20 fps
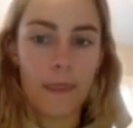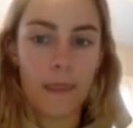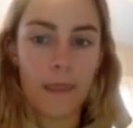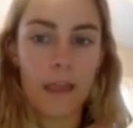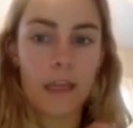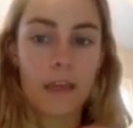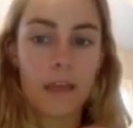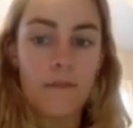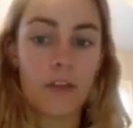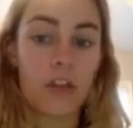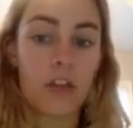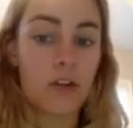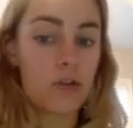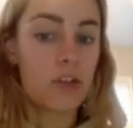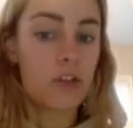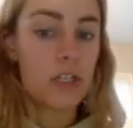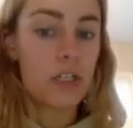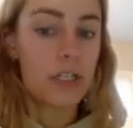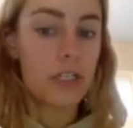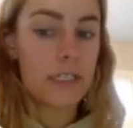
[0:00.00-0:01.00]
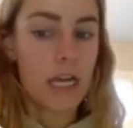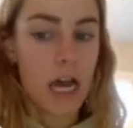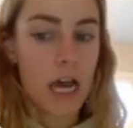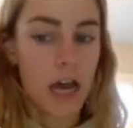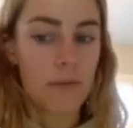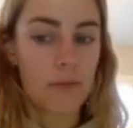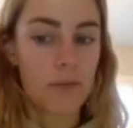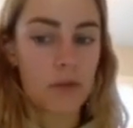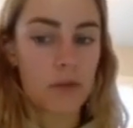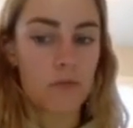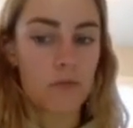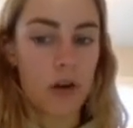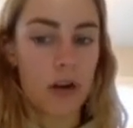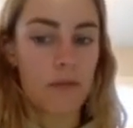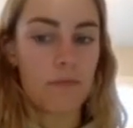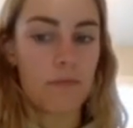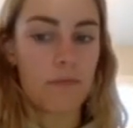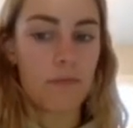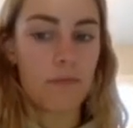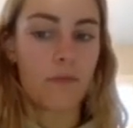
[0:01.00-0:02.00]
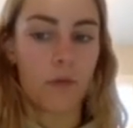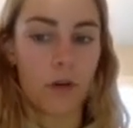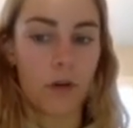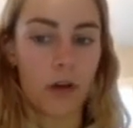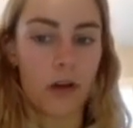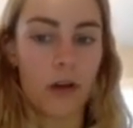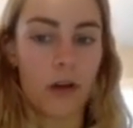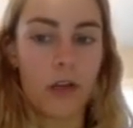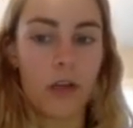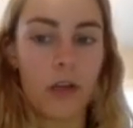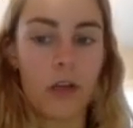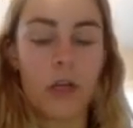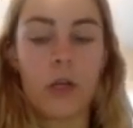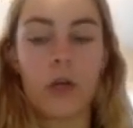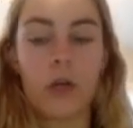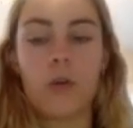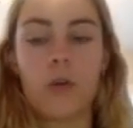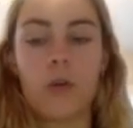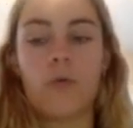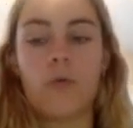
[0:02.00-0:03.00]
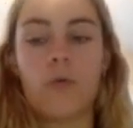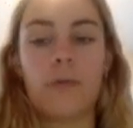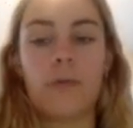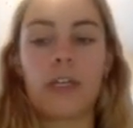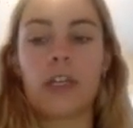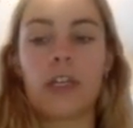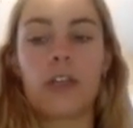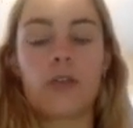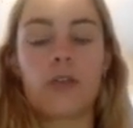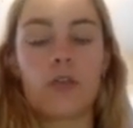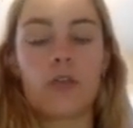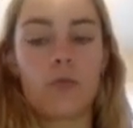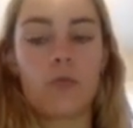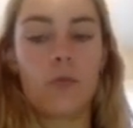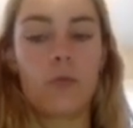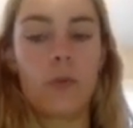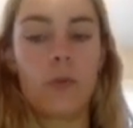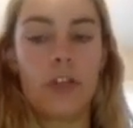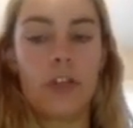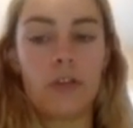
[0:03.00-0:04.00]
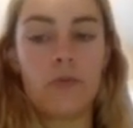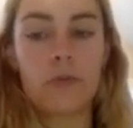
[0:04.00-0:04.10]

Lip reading: even though she stopped right before, was because when she